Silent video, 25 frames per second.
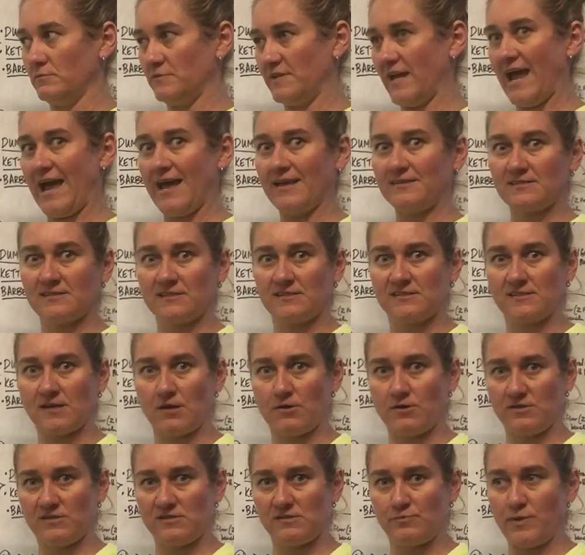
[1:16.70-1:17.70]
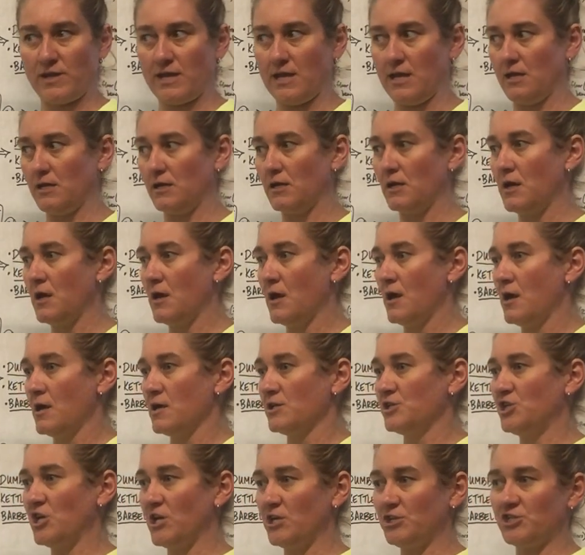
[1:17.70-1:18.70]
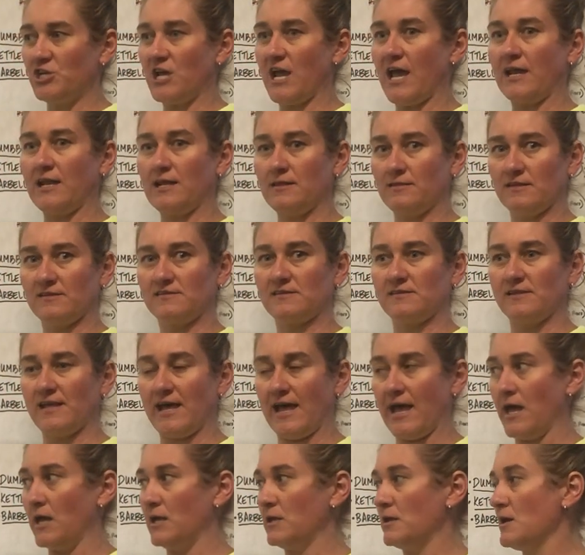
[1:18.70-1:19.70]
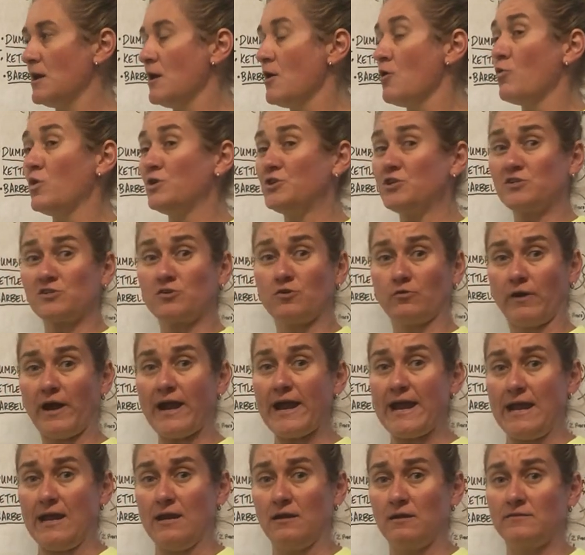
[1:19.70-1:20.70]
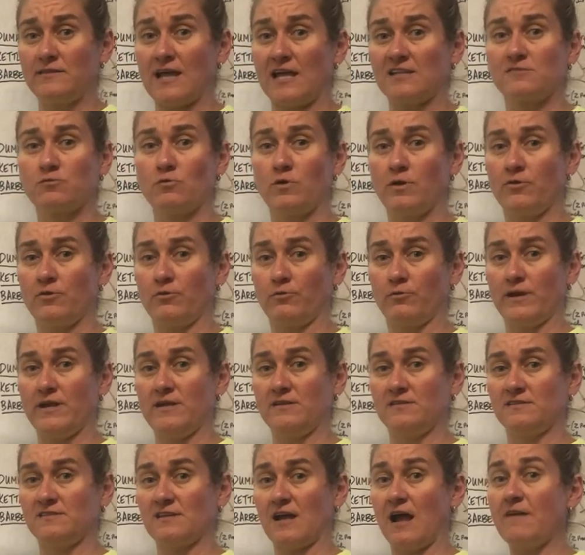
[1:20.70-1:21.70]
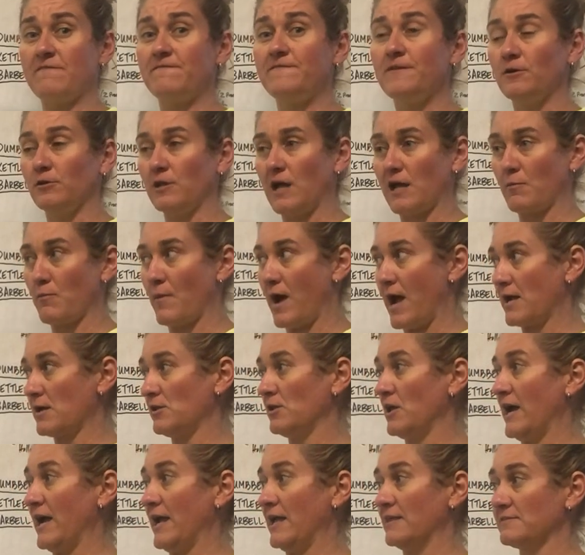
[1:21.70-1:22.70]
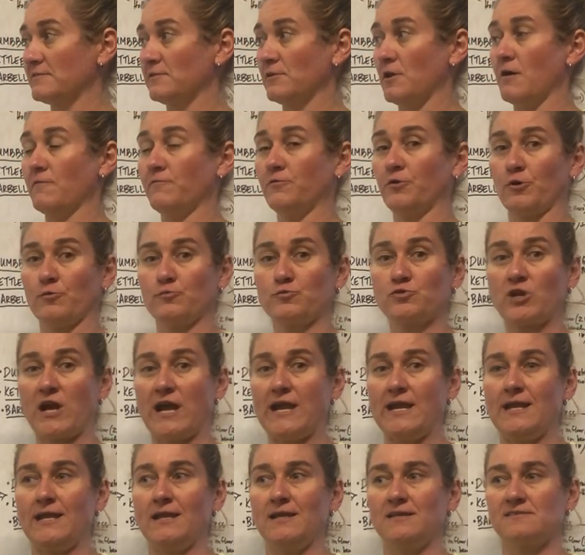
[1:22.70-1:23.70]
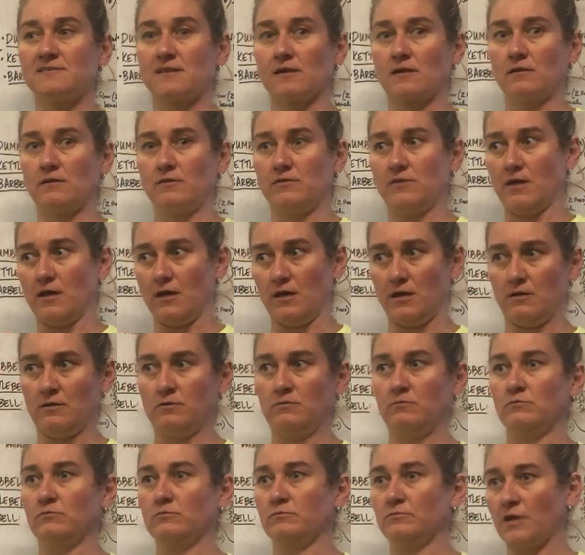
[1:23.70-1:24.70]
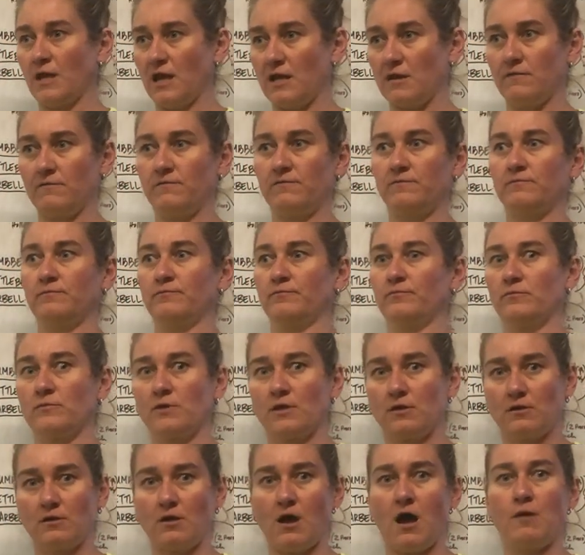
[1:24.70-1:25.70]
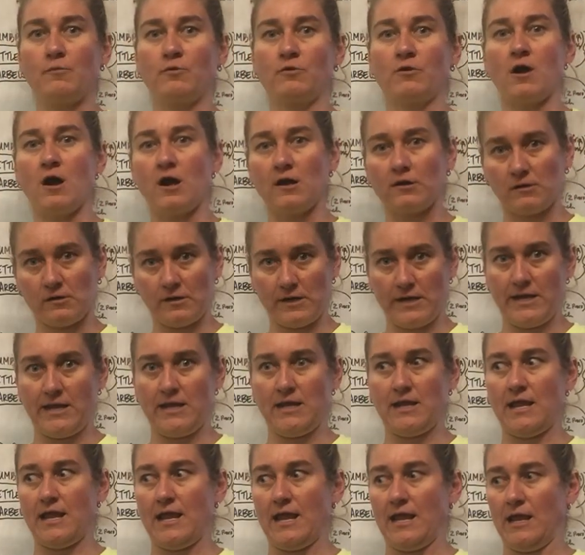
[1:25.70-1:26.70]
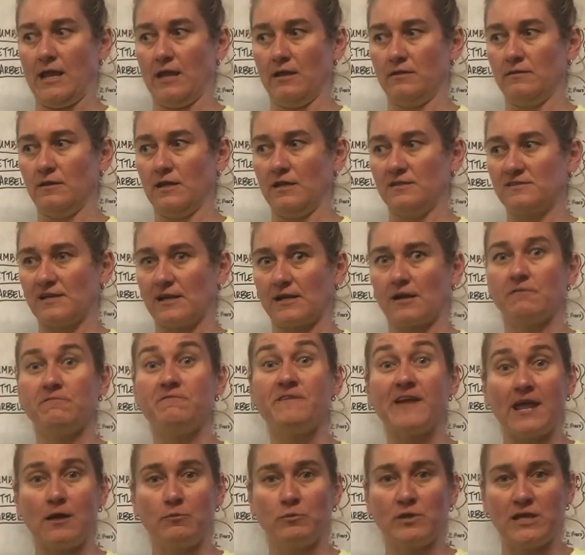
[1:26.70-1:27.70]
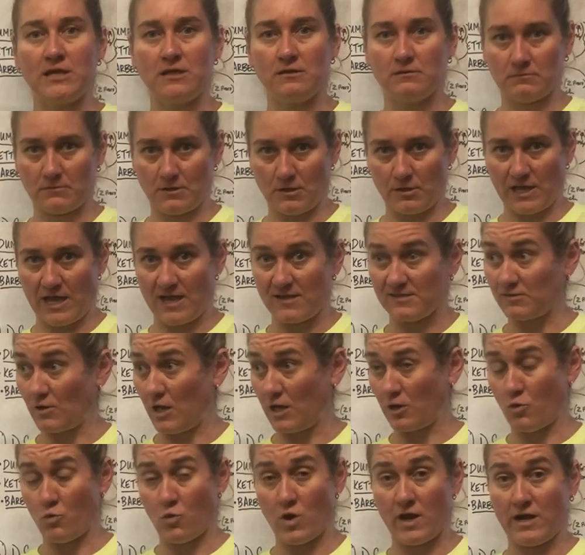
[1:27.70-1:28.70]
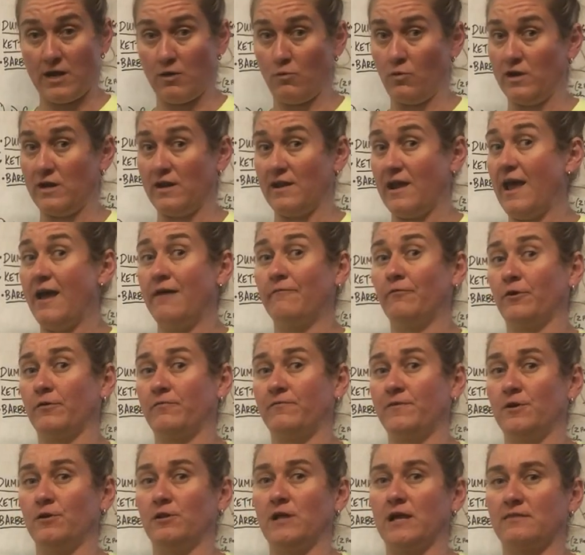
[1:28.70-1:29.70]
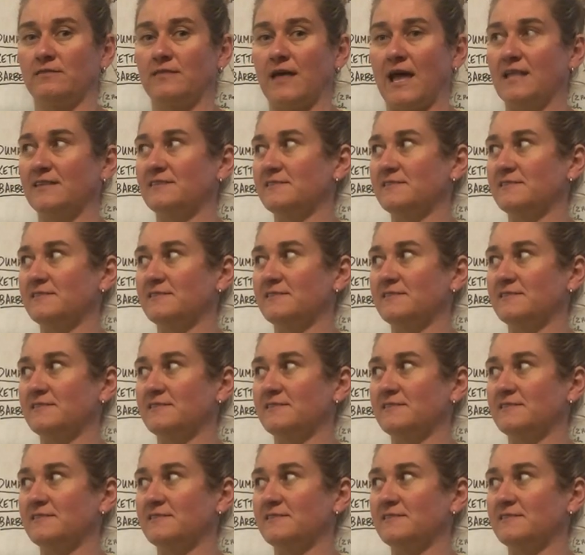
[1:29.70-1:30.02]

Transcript: task, so to speak, chit-chatting, this and that, which is great. That's one of the reasons I feel like my clients love group training, is the kind of camaraderie, and it's like a family. Okay, so I don't want anyone to ever feel like